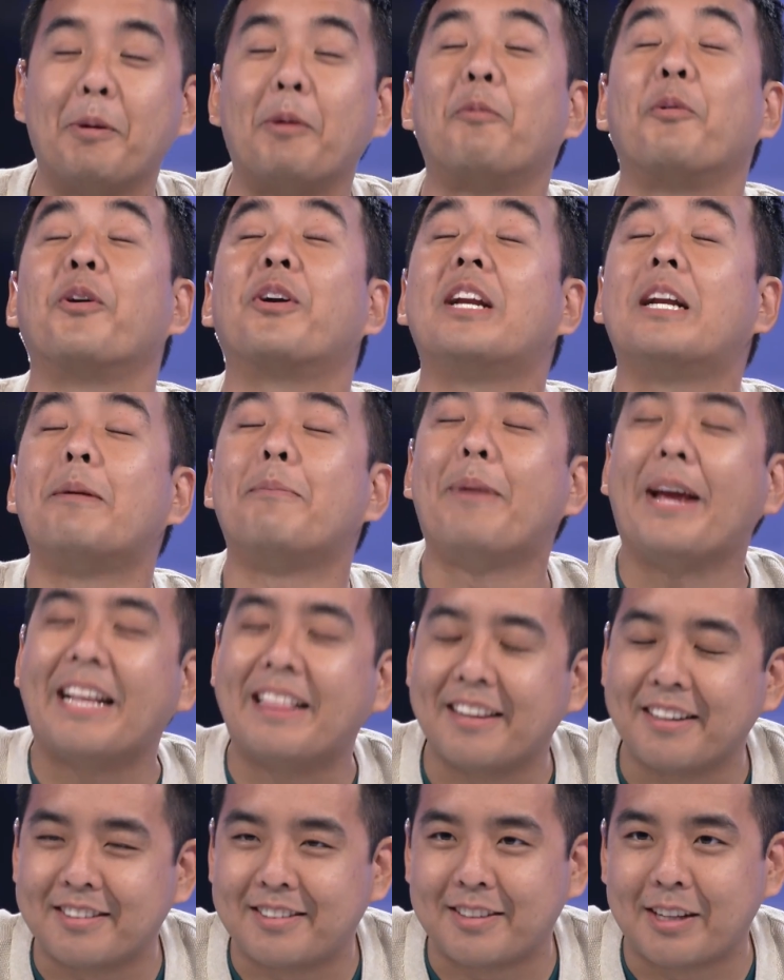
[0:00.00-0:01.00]
but we're gonna
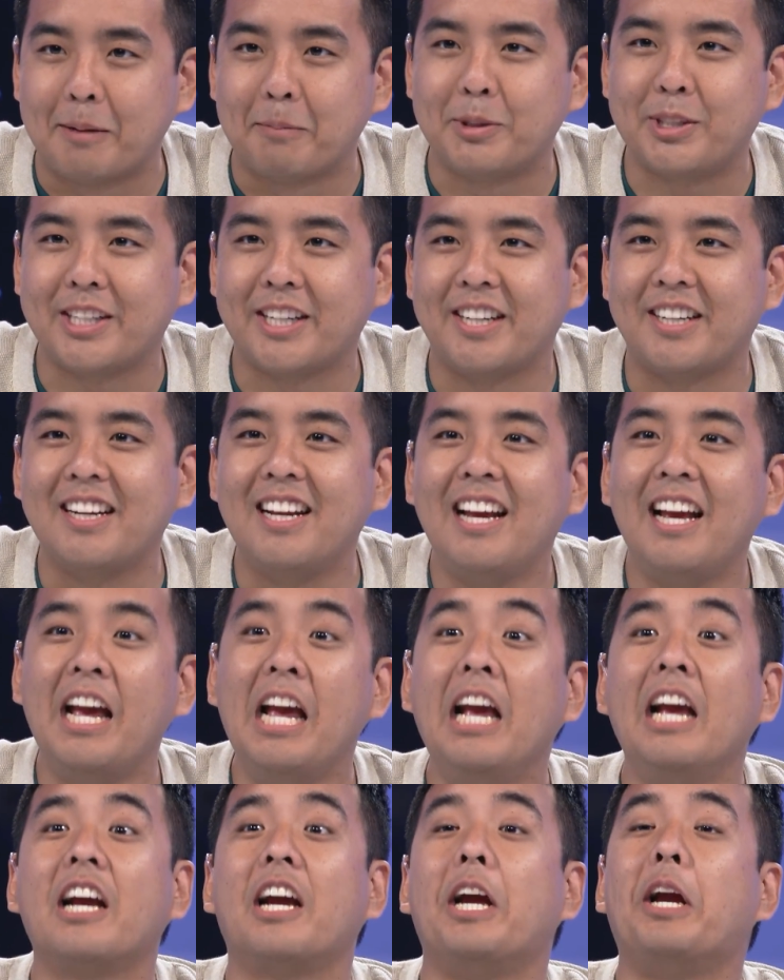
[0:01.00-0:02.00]
make the assumption.
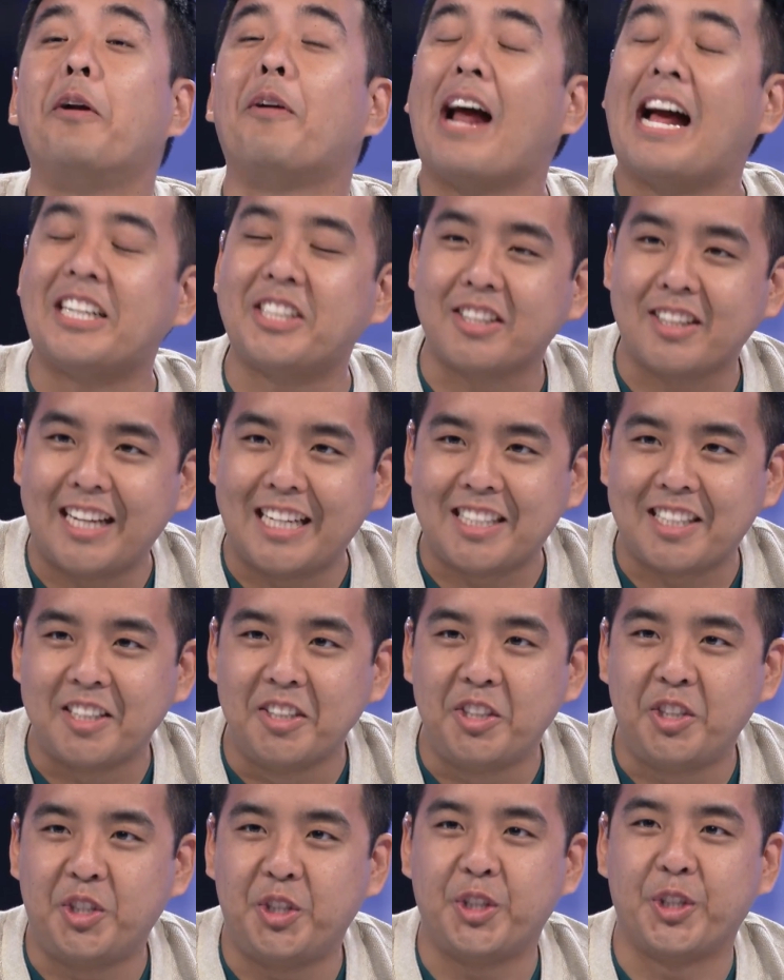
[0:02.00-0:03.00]

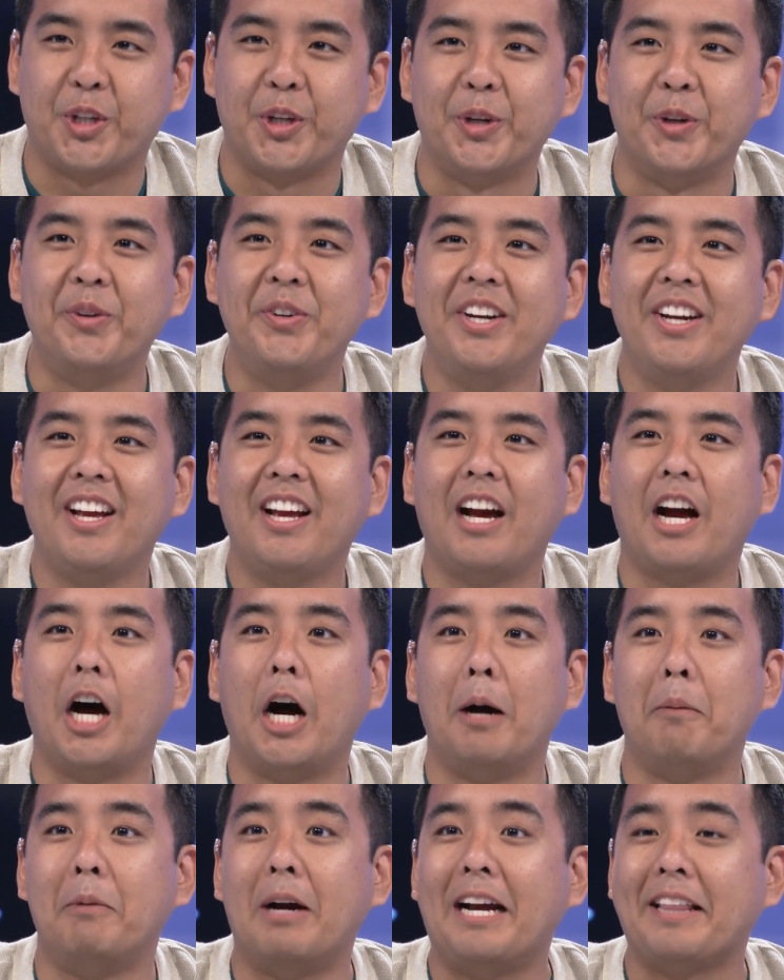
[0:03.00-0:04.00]
Congratulations, Chu.
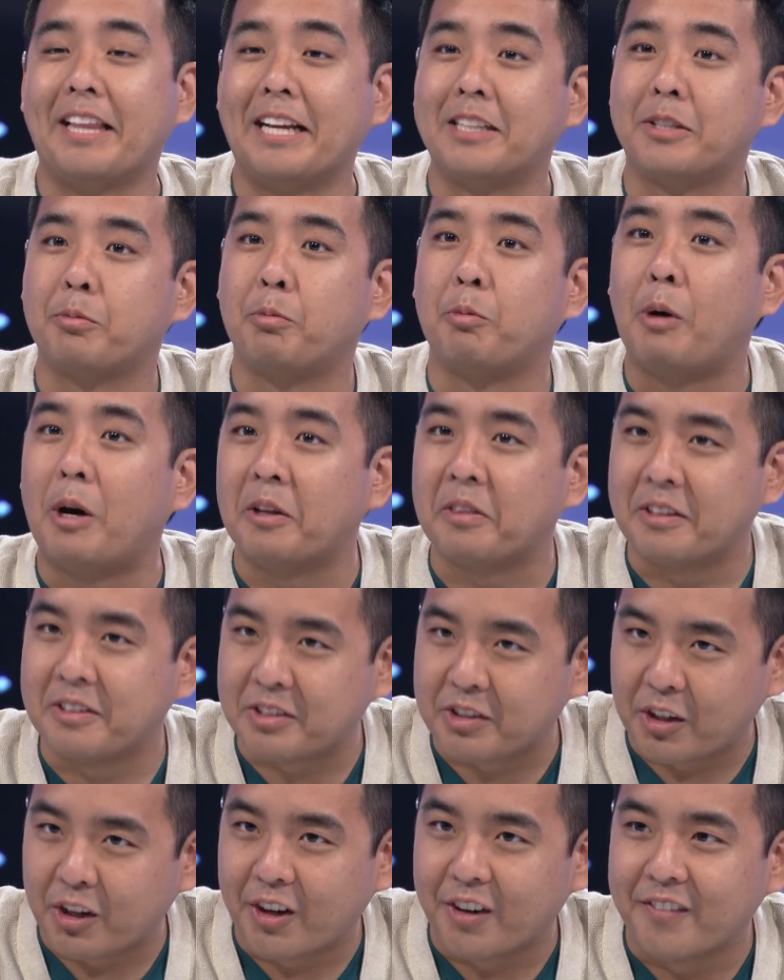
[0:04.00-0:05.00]
I think it's
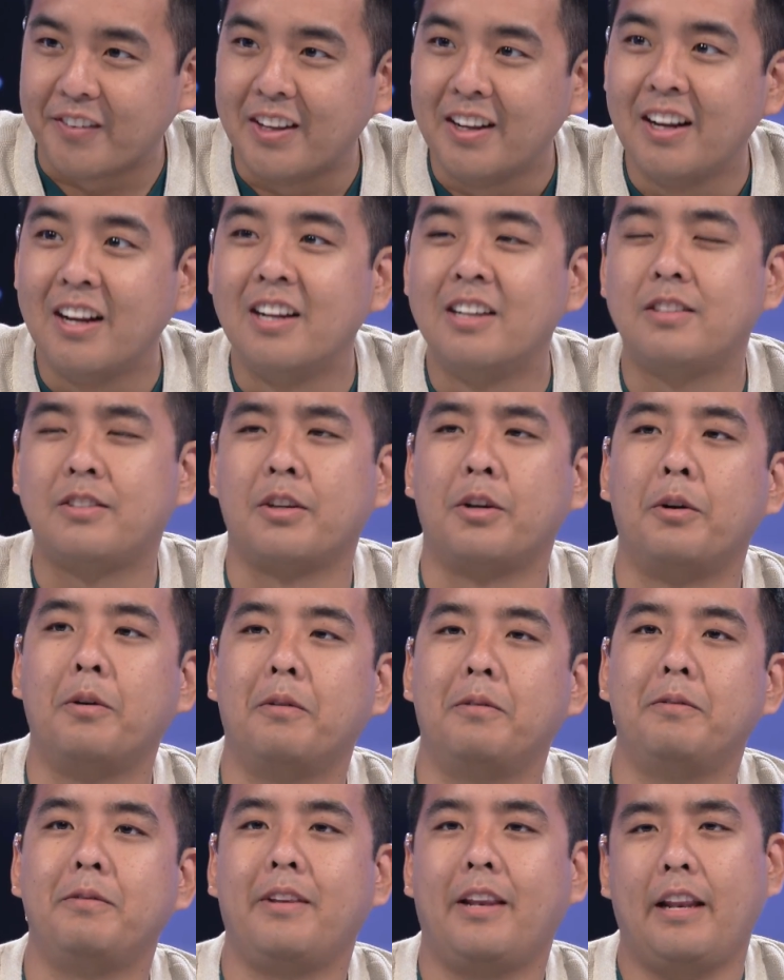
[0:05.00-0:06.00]
well-deserved.
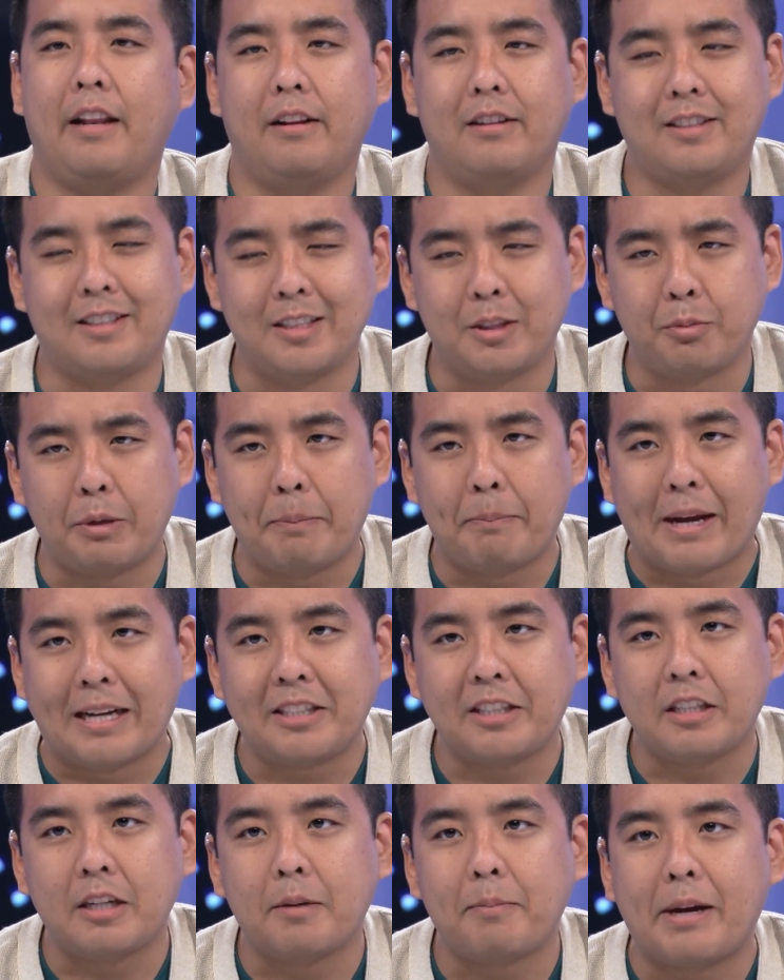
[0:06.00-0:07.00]
So, since we
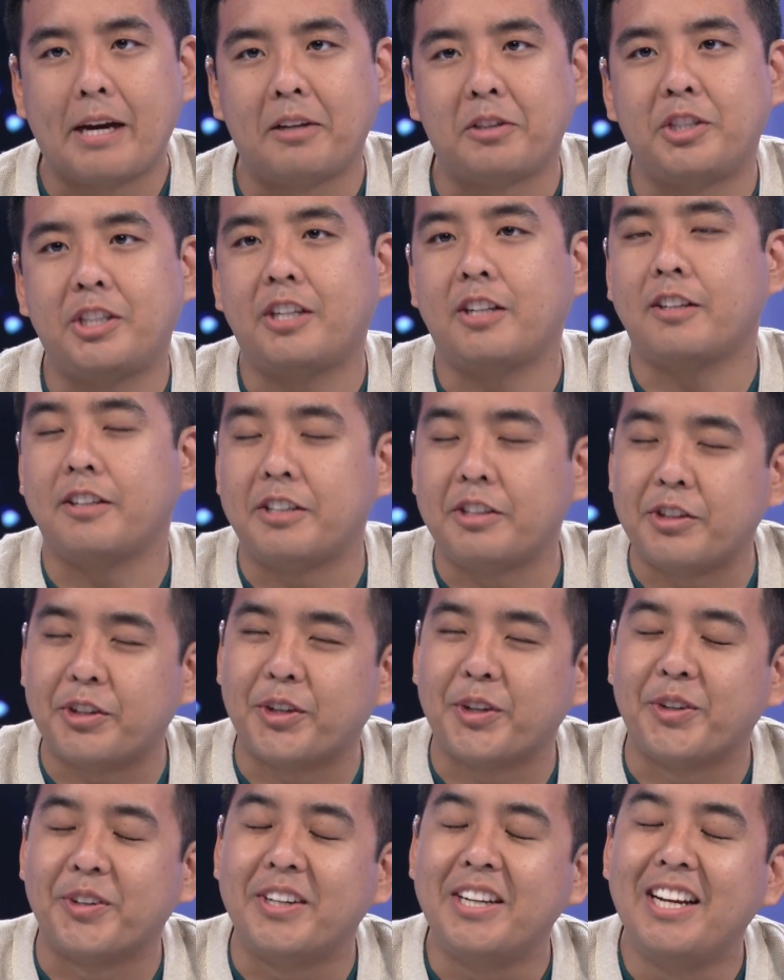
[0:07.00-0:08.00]
mentioned about Chillen
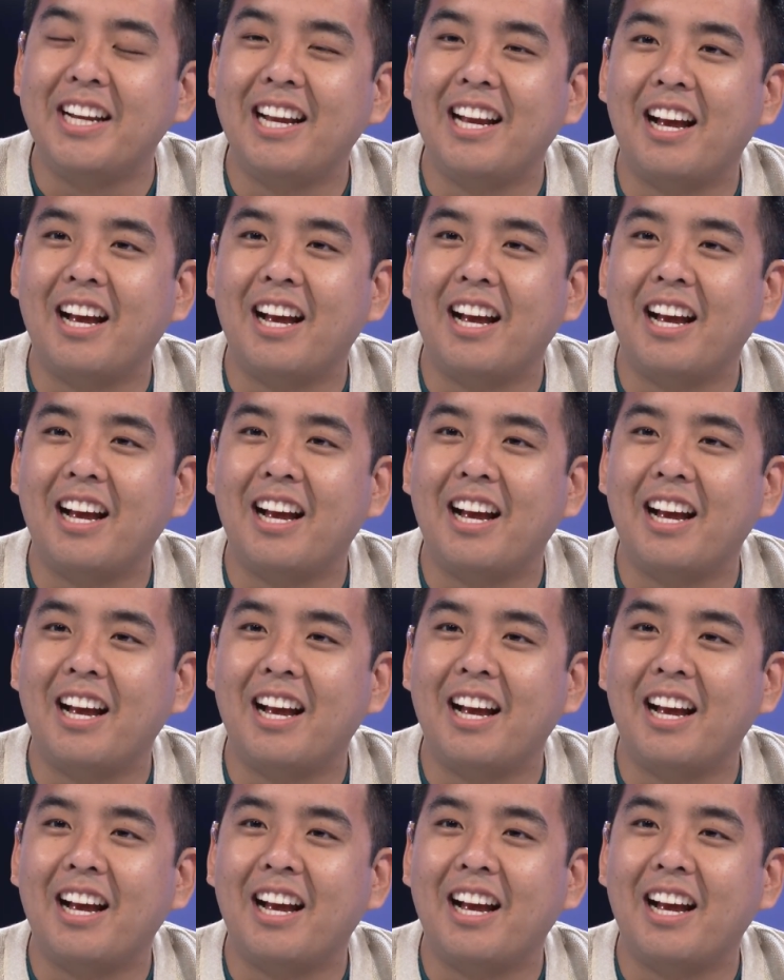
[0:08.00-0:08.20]
Dude,